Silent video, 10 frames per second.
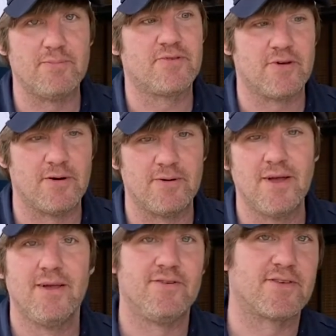so
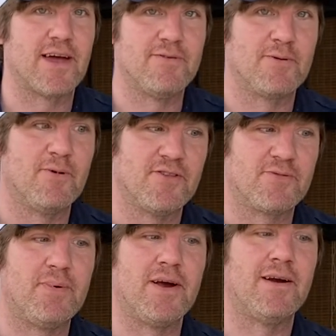just having one
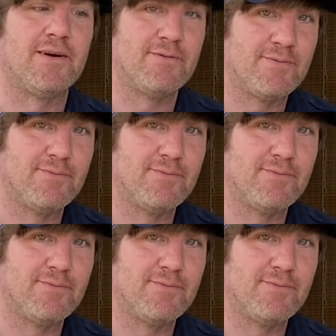spare